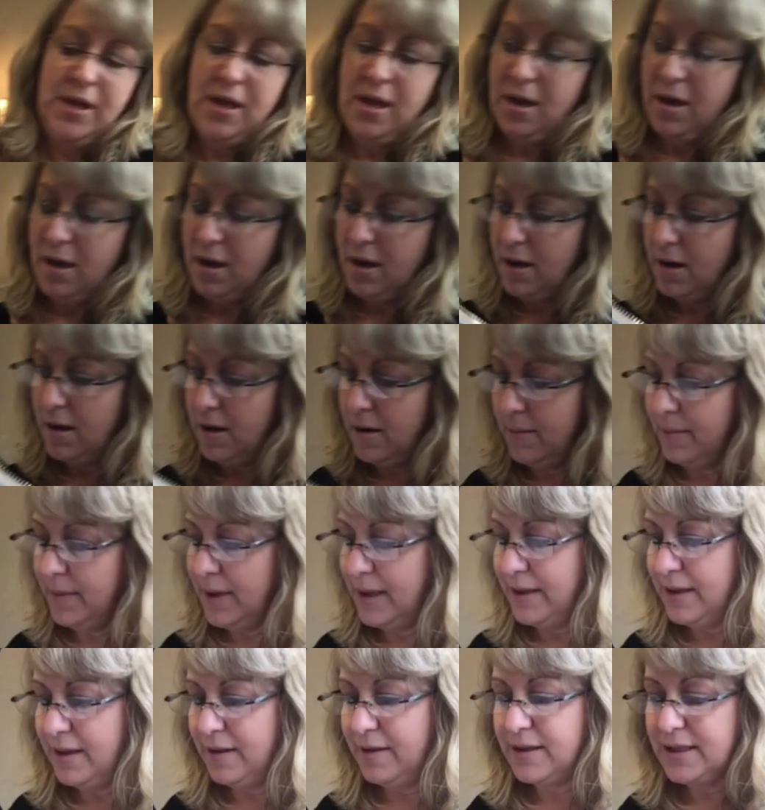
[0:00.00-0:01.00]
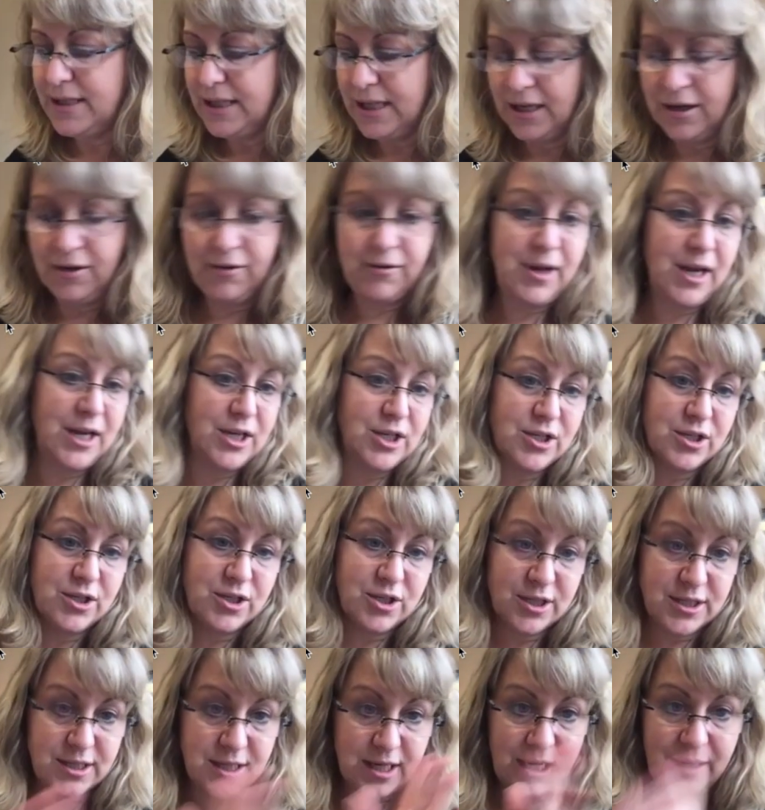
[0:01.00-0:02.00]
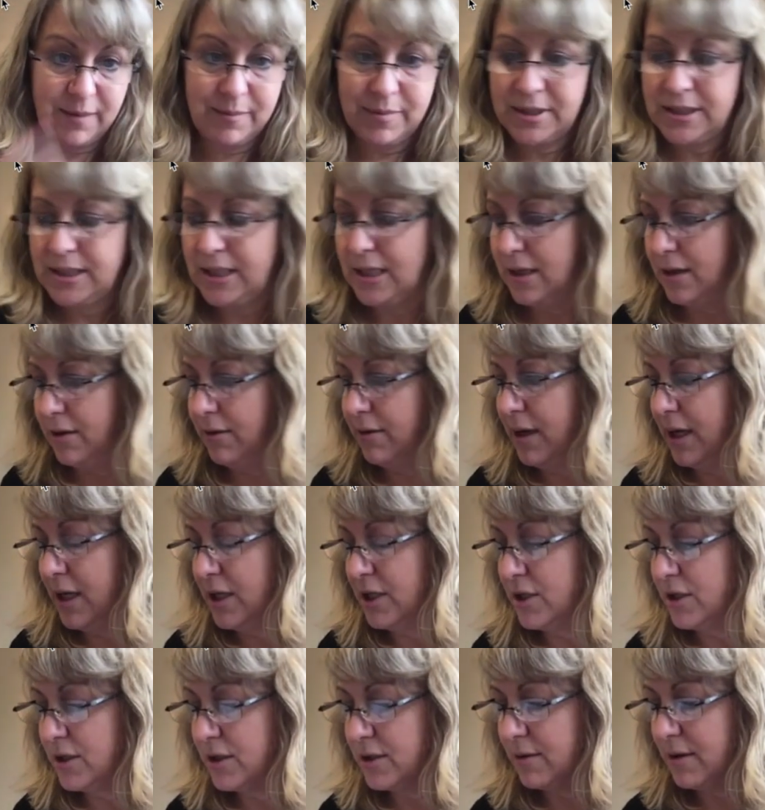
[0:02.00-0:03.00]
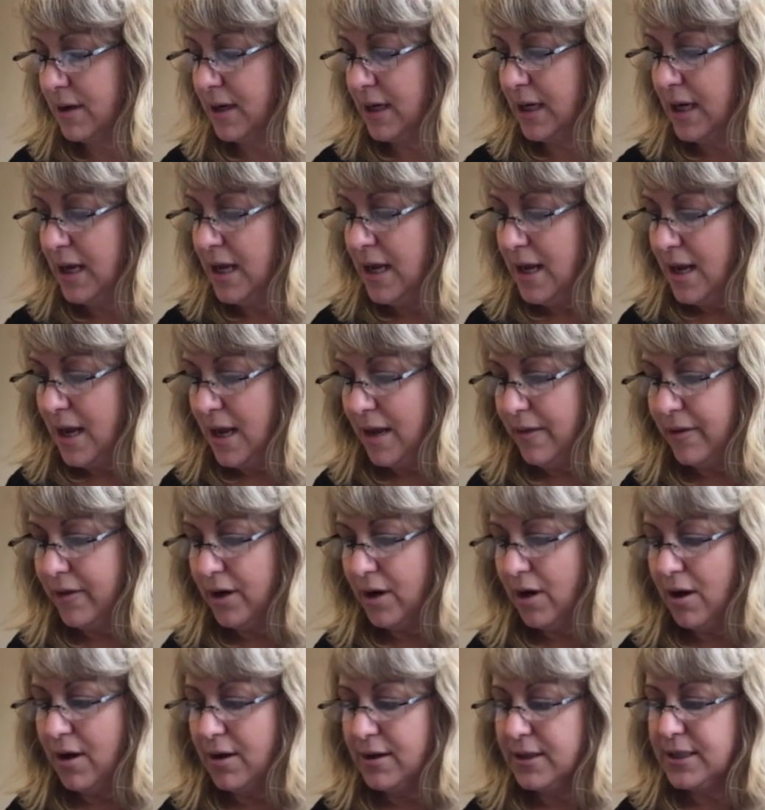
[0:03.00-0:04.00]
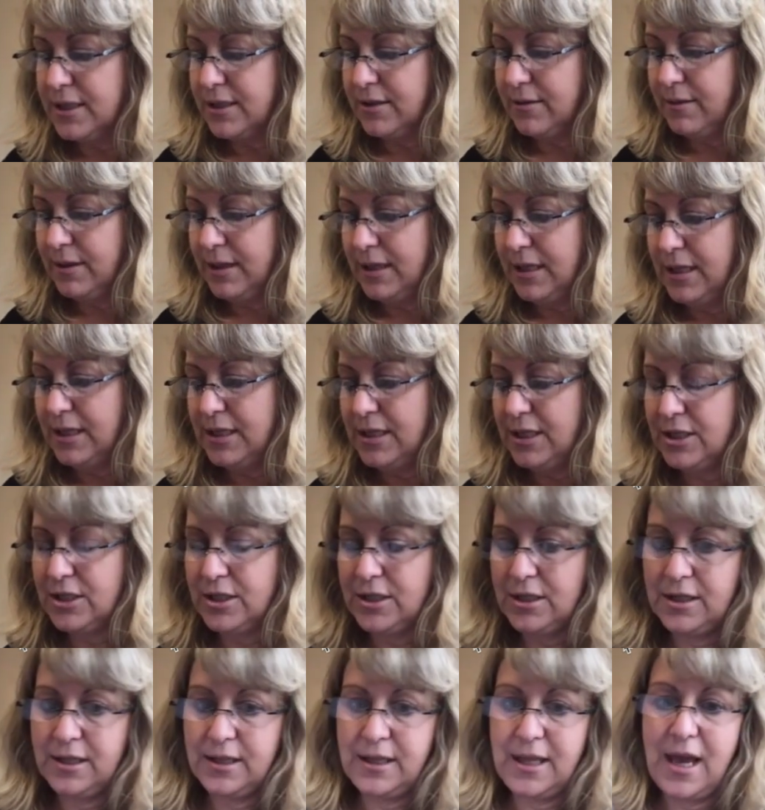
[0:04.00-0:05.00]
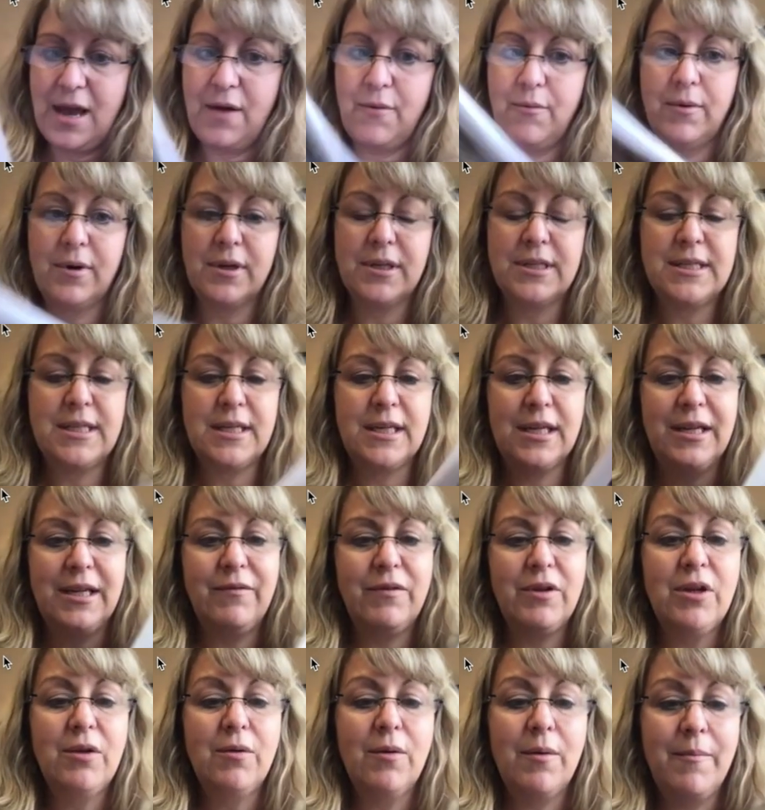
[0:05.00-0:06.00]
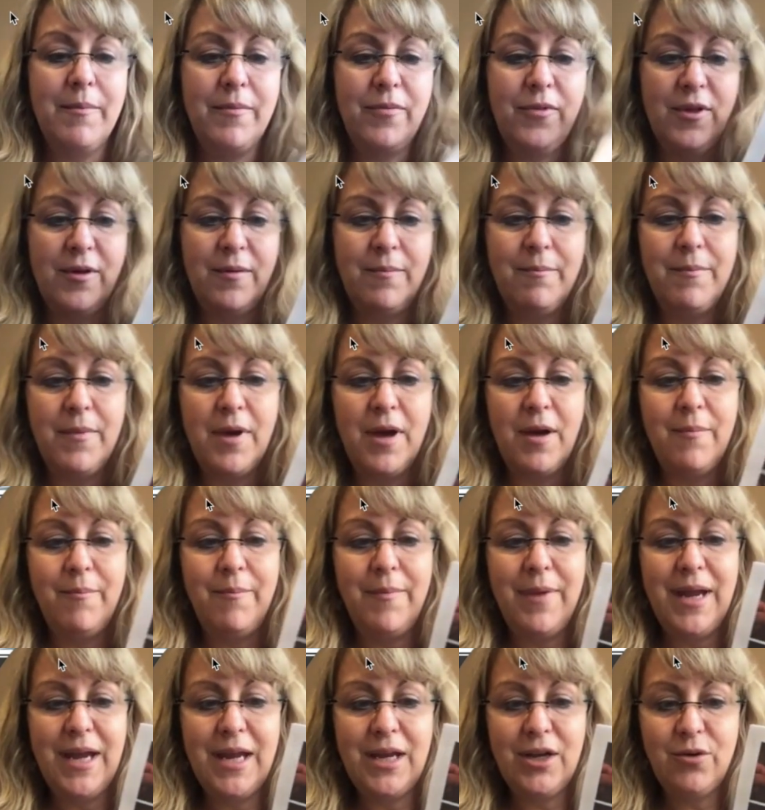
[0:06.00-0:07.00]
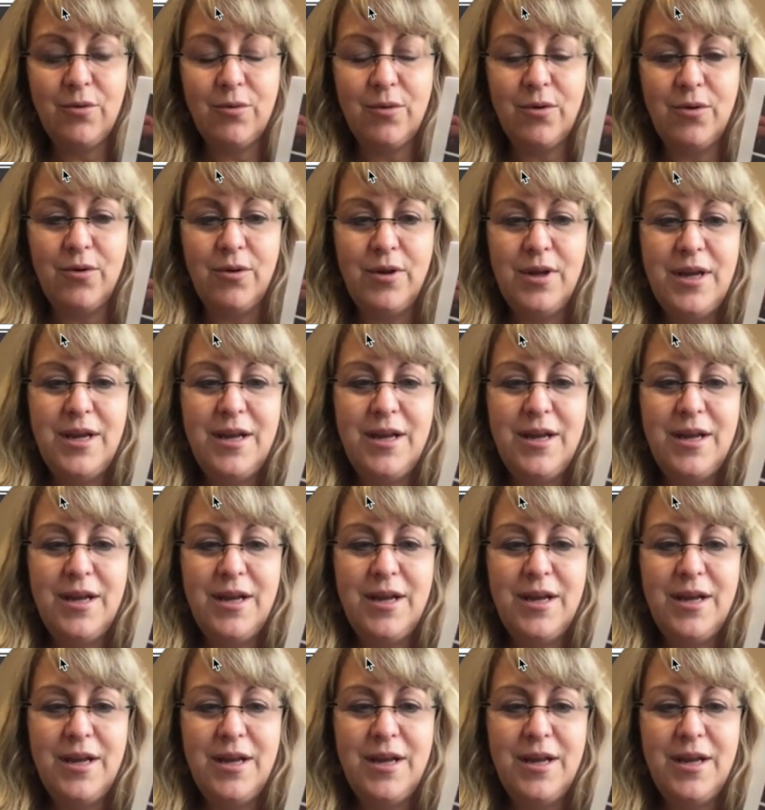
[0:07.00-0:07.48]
And then the 10 locations, just like it, but 10 locations, right? And then also, in addition to that, we're giving you a manual.